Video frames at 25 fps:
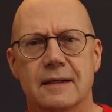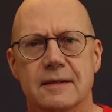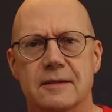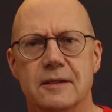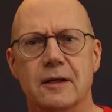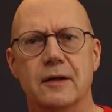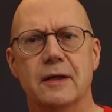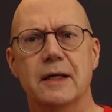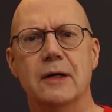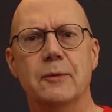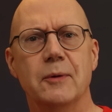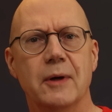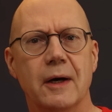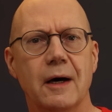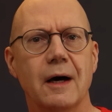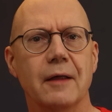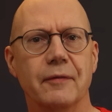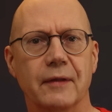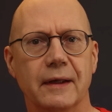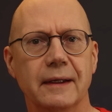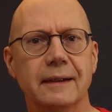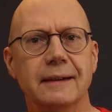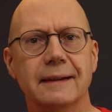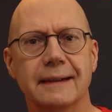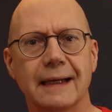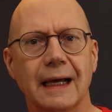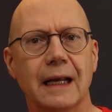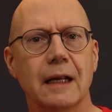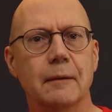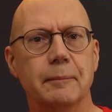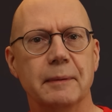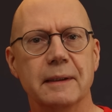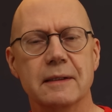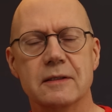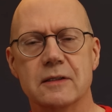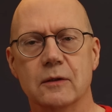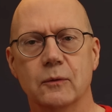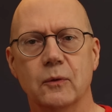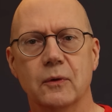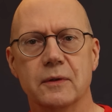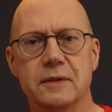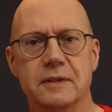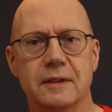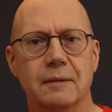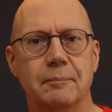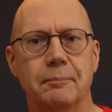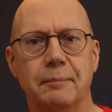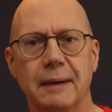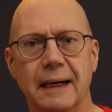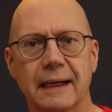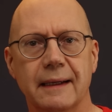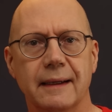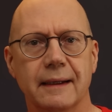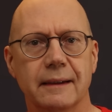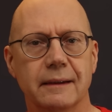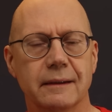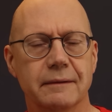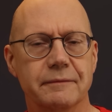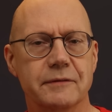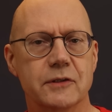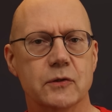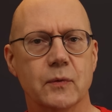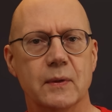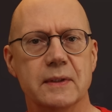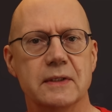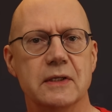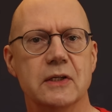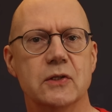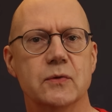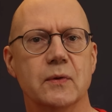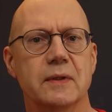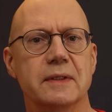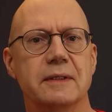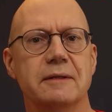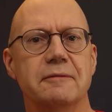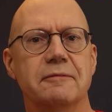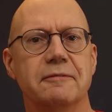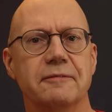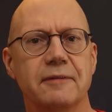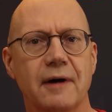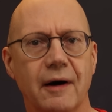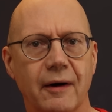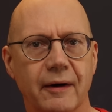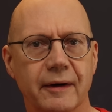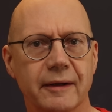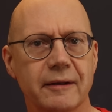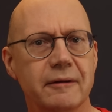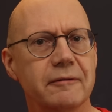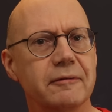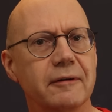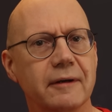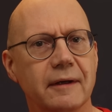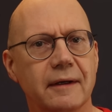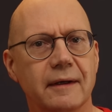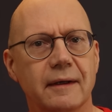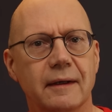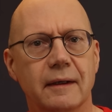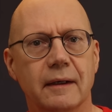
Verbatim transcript: So here we are then, galloping towards the back end of 2025,